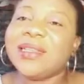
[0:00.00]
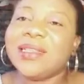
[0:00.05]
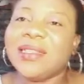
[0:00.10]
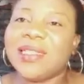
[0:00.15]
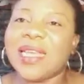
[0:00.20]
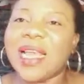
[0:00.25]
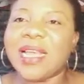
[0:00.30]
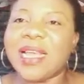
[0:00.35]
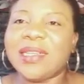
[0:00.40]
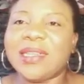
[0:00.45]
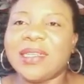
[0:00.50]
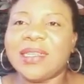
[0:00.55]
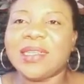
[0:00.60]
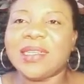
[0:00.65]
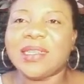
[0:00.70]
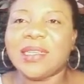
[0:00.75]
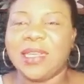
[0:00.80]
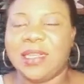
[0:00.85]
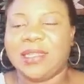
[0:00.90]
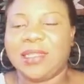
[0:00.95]
Then
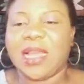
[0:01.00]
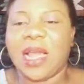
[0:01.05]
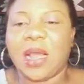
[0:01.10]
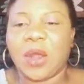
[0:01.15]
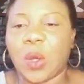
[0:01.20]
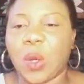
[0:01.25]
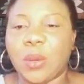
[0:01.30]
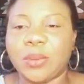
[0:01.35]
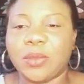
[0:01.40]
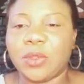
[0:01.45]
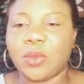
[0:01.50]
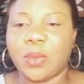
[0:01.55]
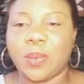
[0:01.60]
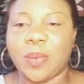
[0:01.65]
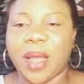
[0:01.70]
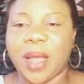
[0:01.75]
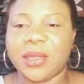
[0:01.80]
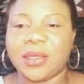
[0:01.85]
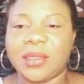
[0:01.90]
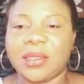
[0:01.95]
it can come to
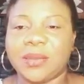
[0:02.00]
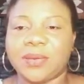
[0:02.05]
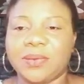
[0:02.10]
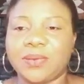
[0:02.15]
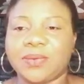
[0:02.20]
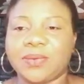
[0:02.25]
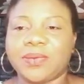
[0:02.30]
pass.